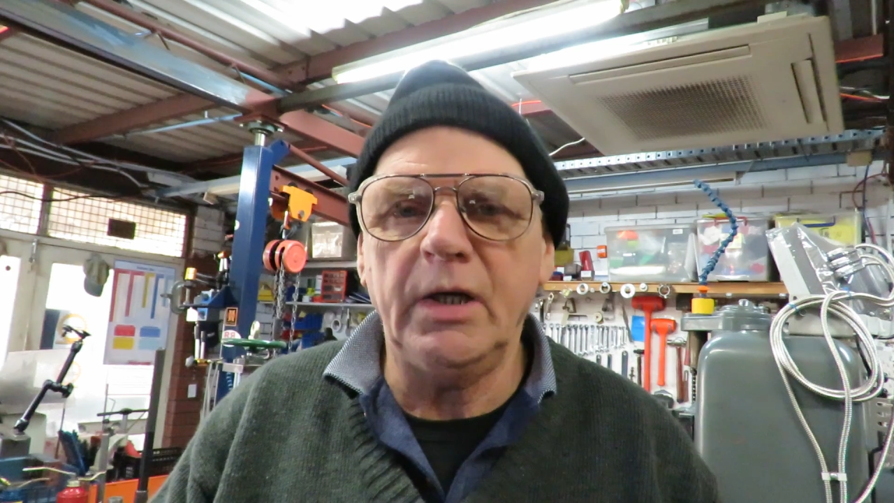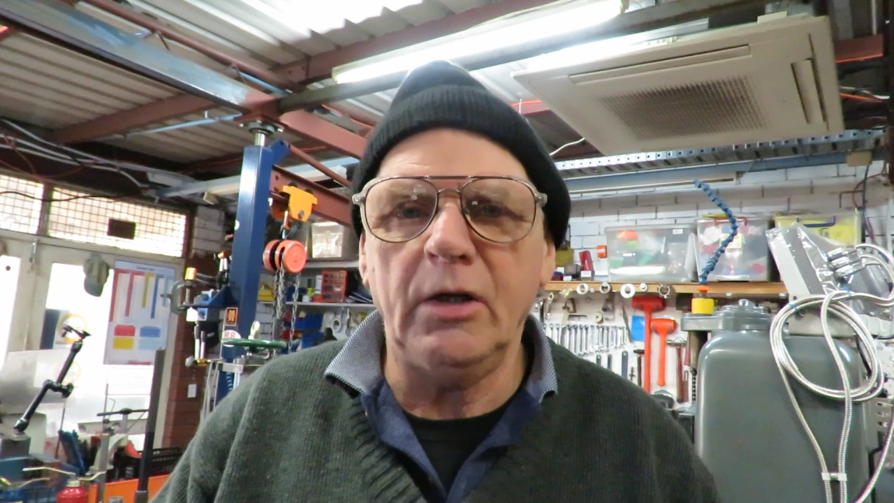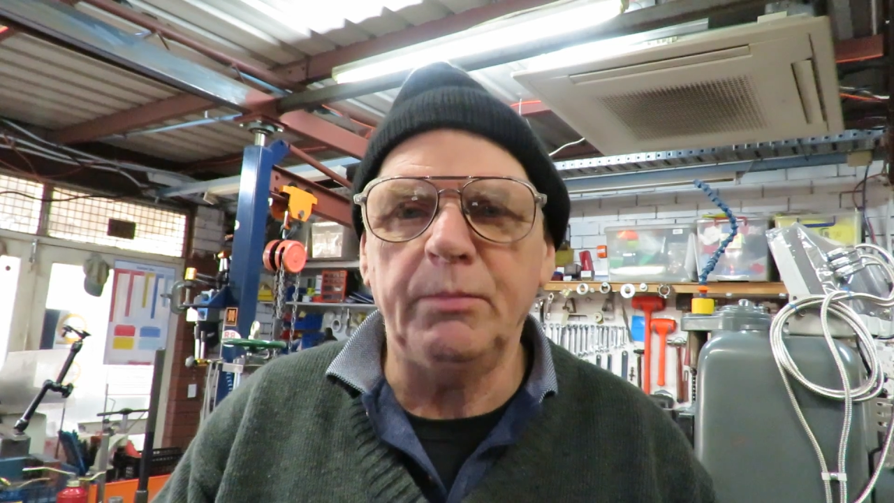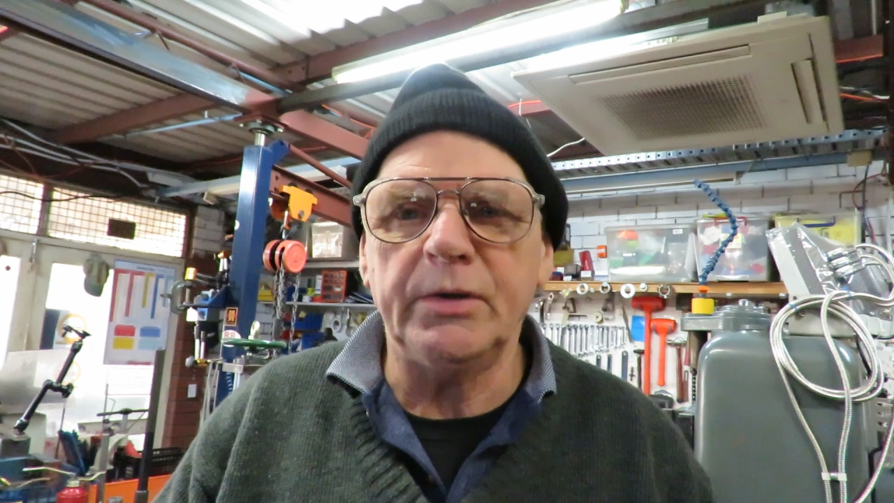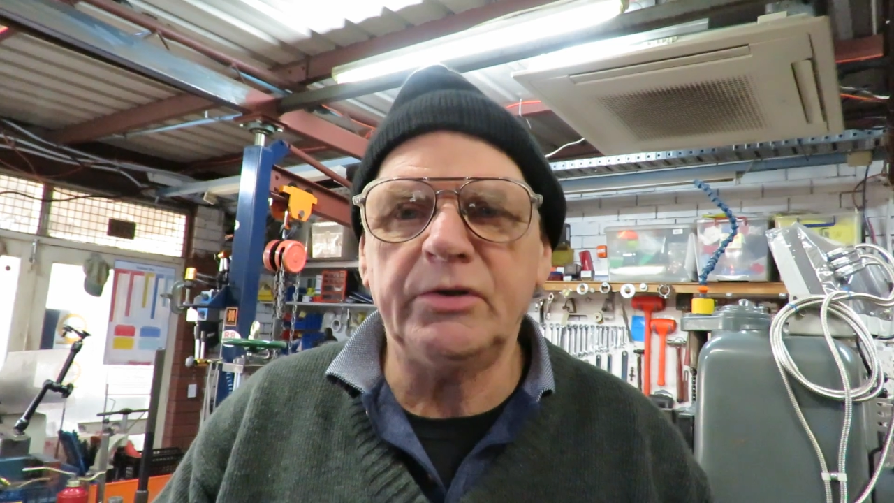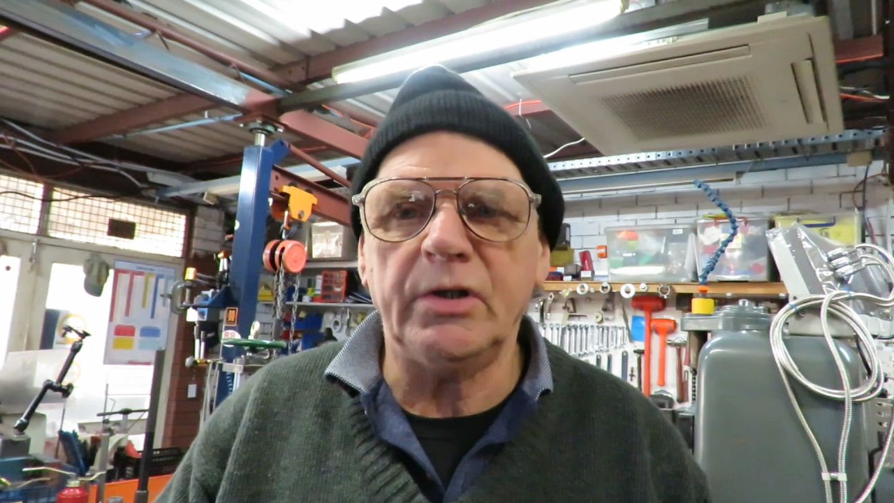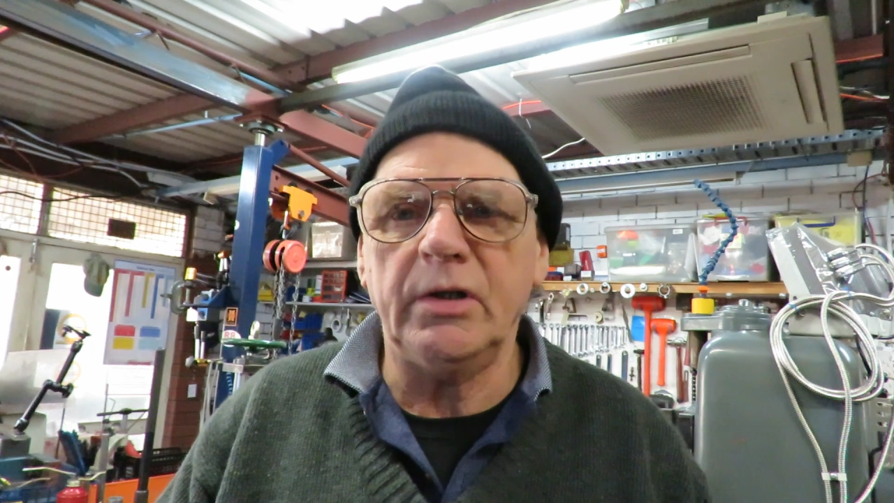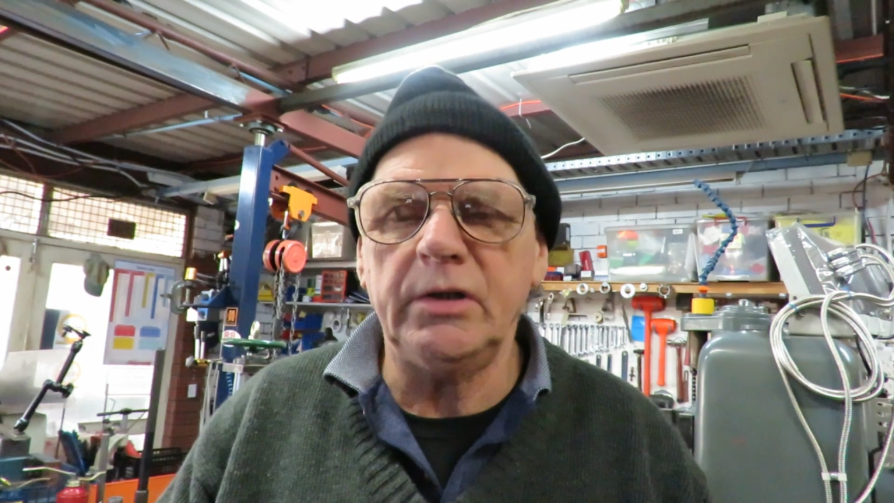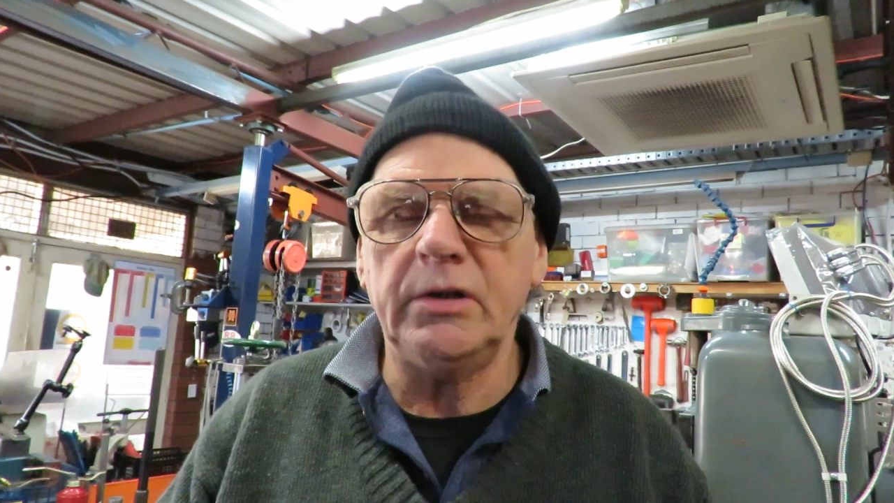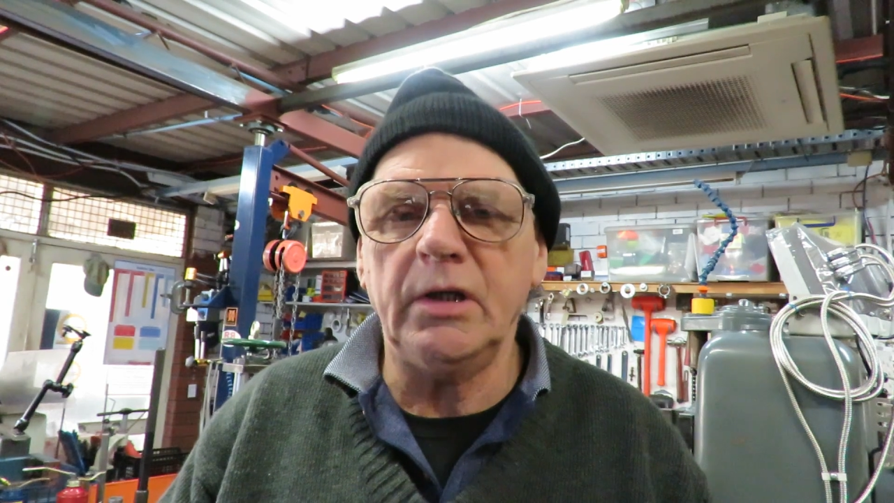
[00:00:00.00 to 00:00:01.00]
Alberts,
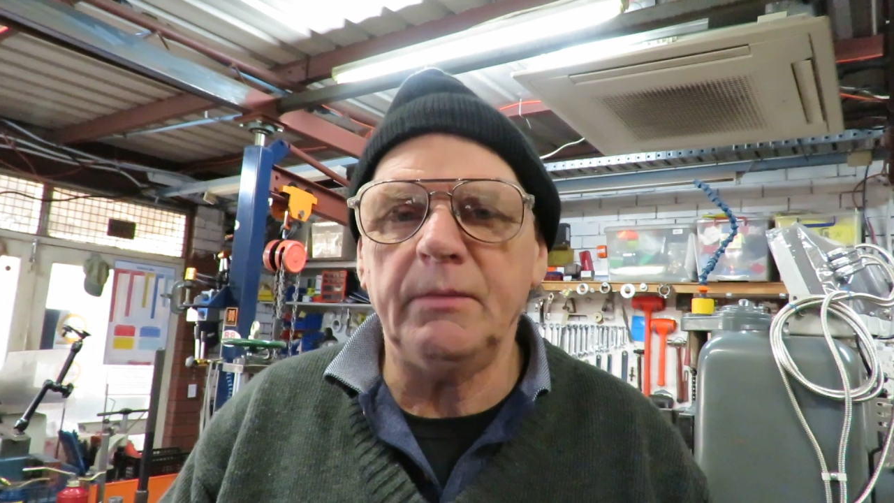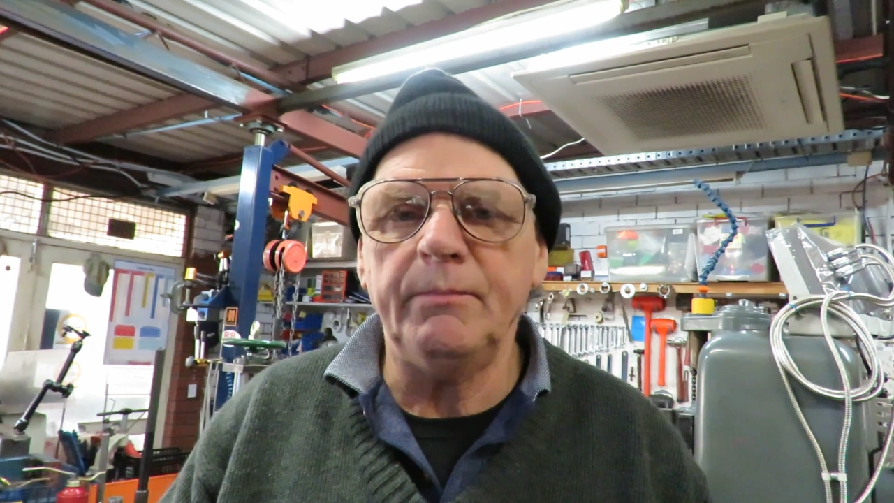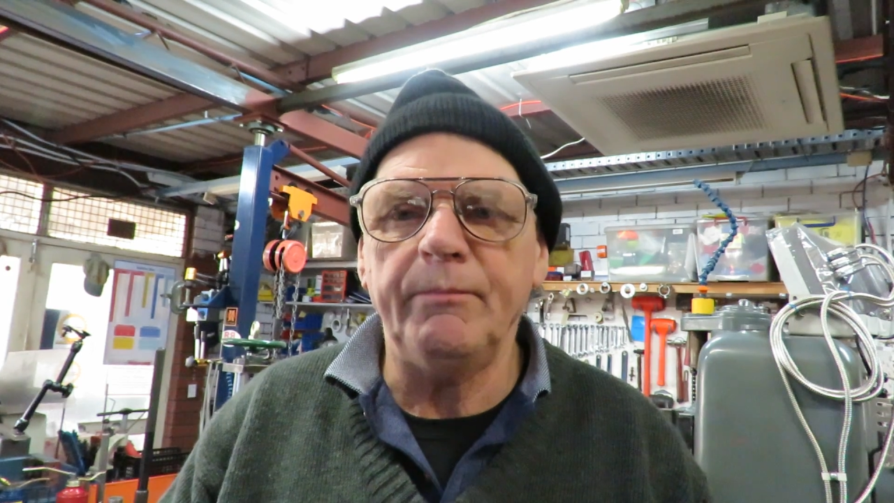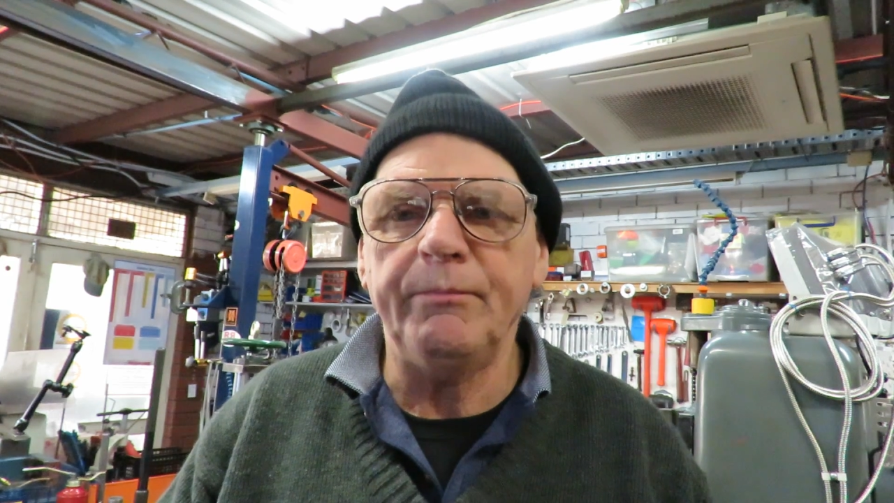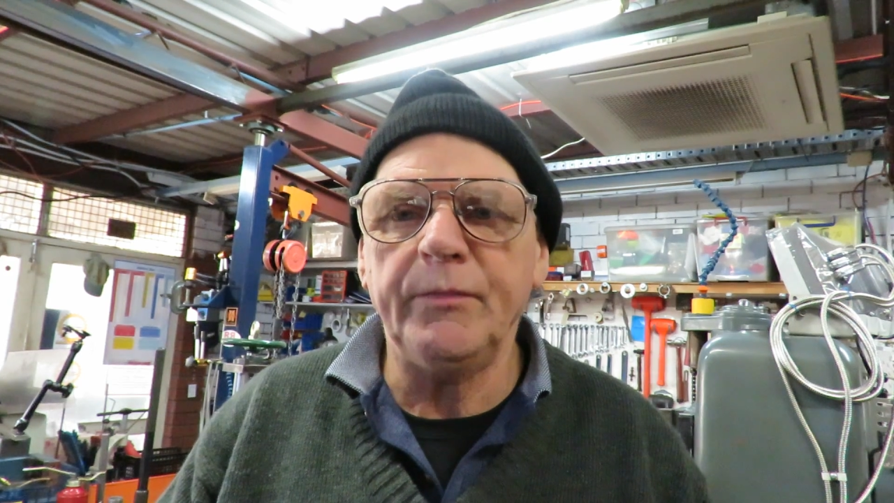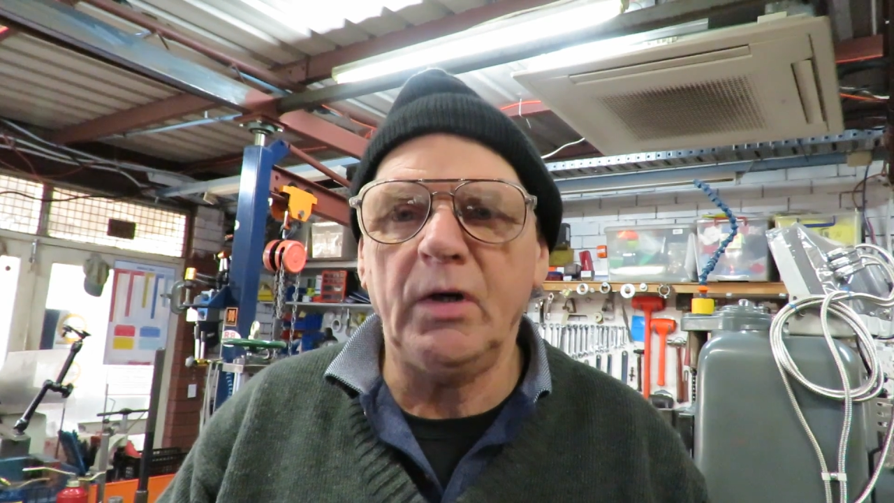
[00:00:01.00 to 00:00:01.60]
I um,